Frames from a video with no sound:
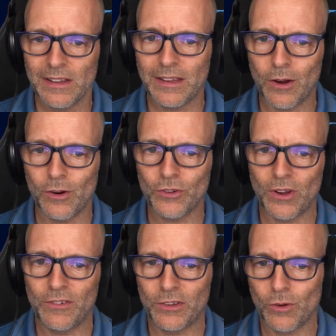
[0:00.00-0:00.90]
They also
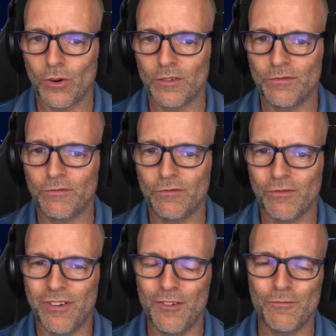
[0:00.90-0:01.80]
have a so-called
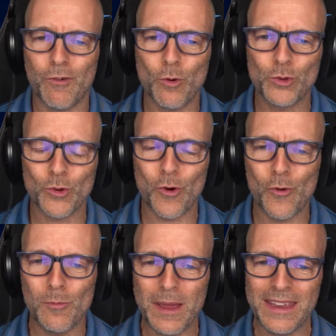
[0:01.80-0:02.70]

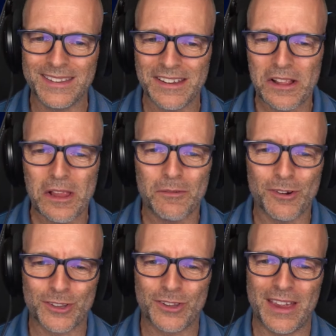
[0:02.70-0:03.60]
vote-o-mate,
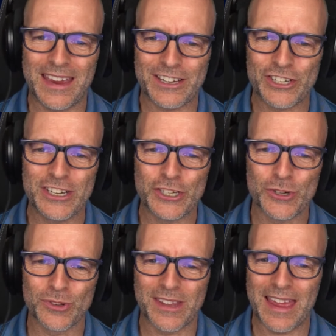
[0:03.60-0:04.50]
what actually
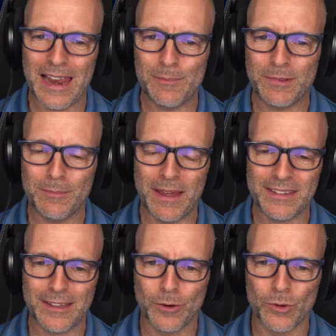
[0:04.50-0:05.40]
should help the
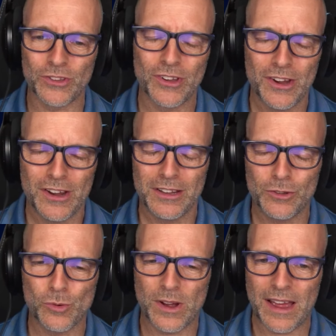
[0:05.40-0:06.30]
masternode
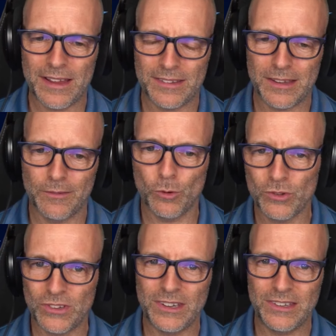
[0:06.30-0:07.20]
to cast their
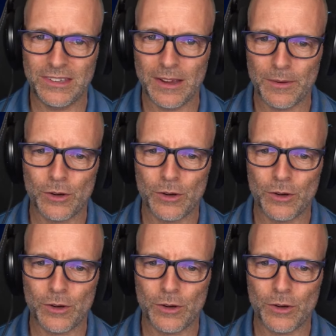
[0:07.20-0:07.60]
votes easier.